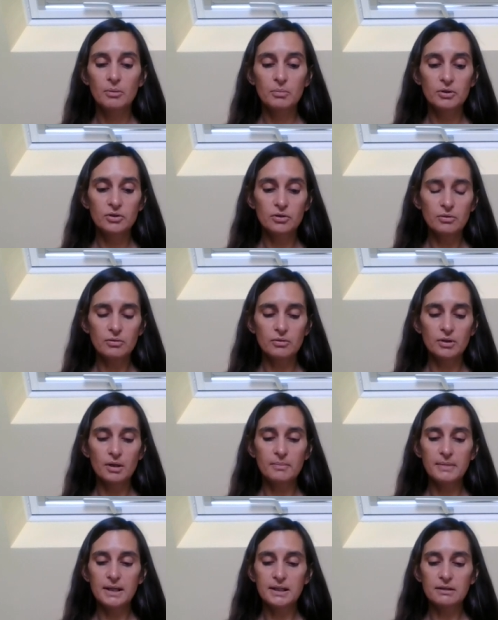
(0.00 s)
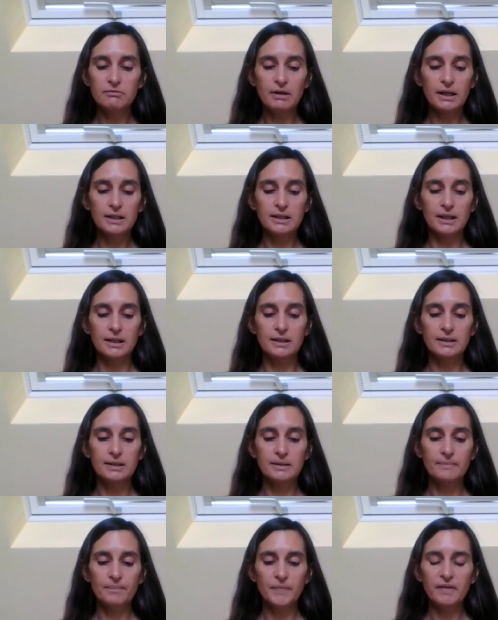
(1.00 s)
But soon I meet
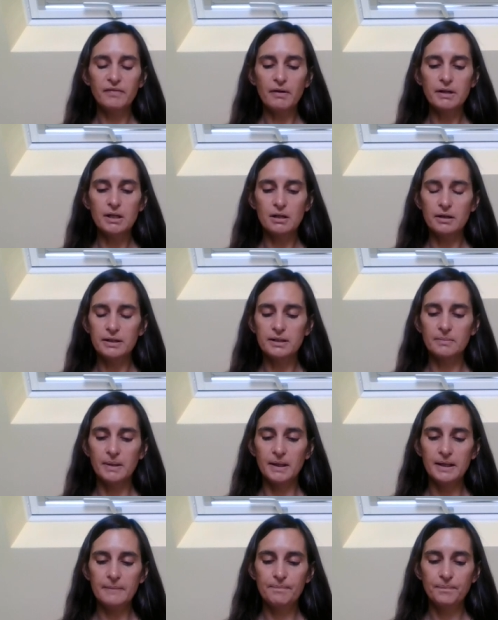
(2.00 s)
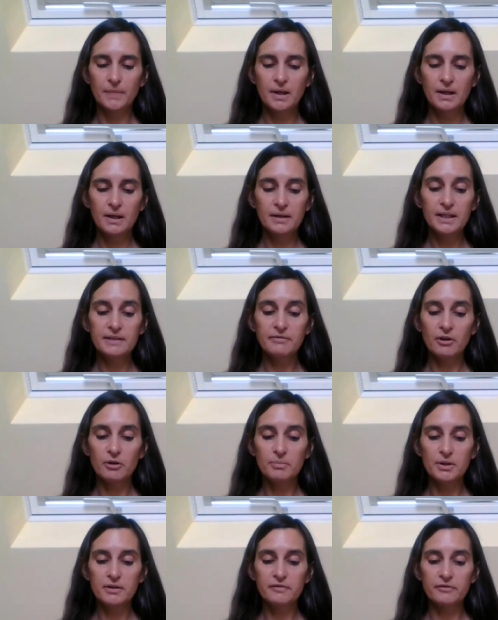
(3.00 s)
orangutans. They're very kind to me. This very
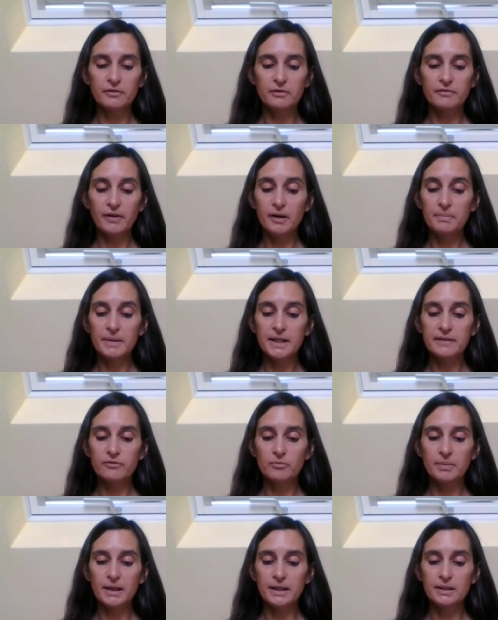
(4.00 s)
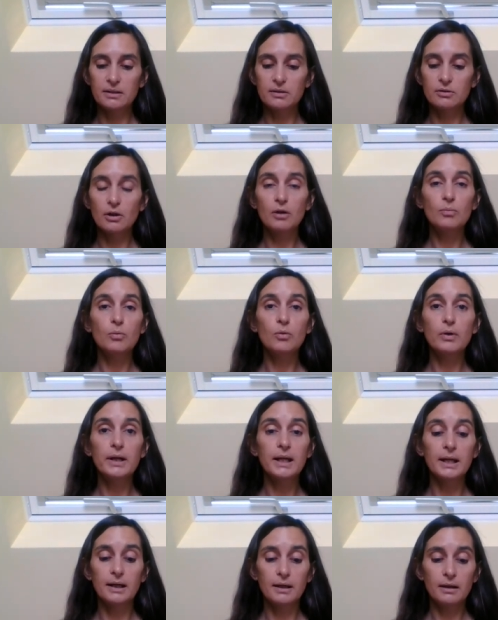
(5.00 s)
beautiful, very peaceful place. No war
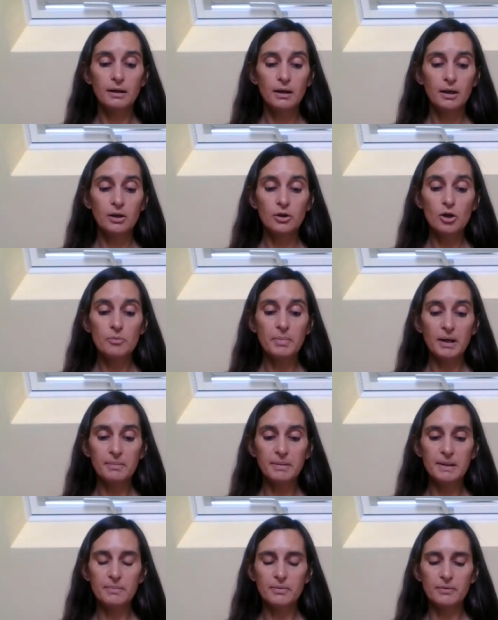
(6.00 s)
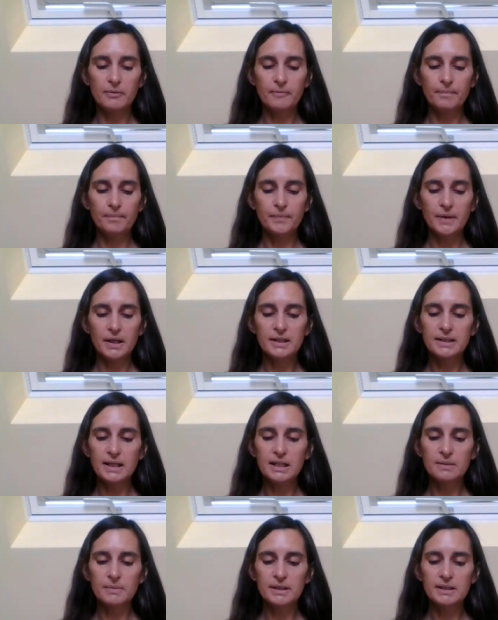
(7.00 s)
here, no bad people. I say
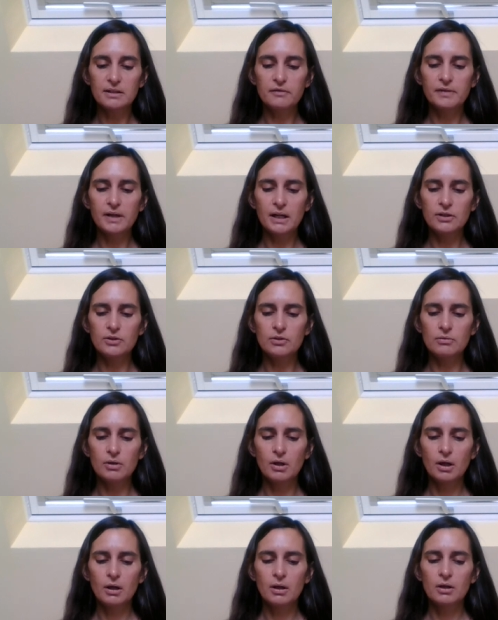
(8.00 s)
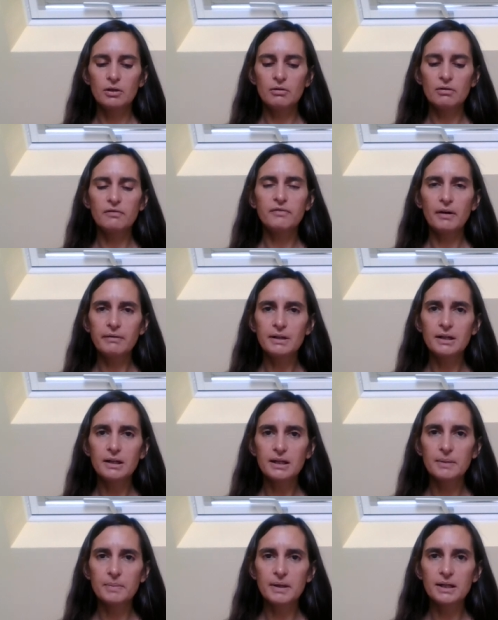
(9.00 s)
to myself, Kensuke, you're a very
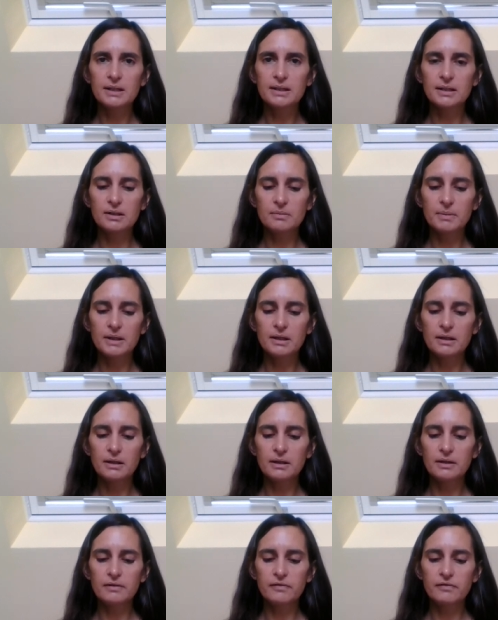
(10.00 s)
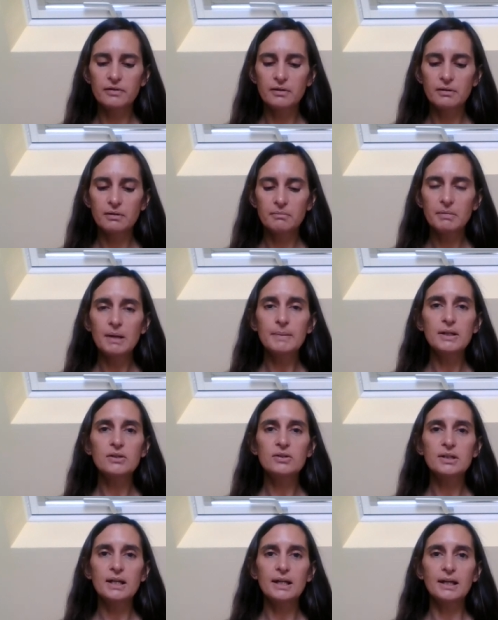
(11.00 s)
lucky person to be alive. Maybe you
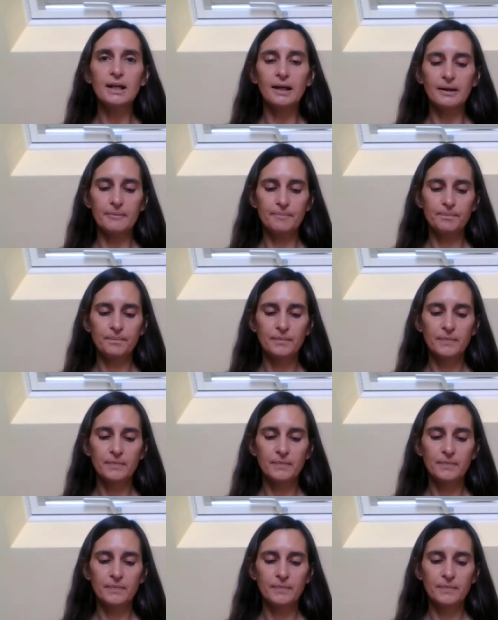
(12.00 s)
stay here.